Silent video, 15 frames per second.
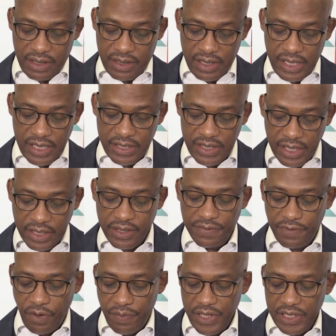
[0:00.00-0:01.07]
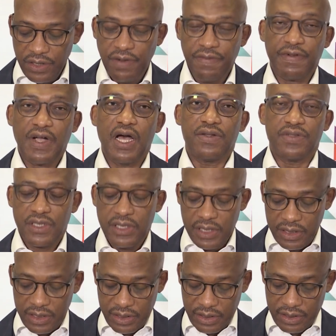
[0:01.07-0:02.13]
the Executive Committee of
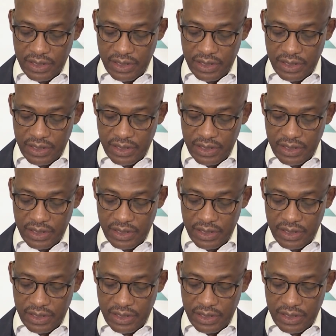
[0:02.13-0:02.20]
Council,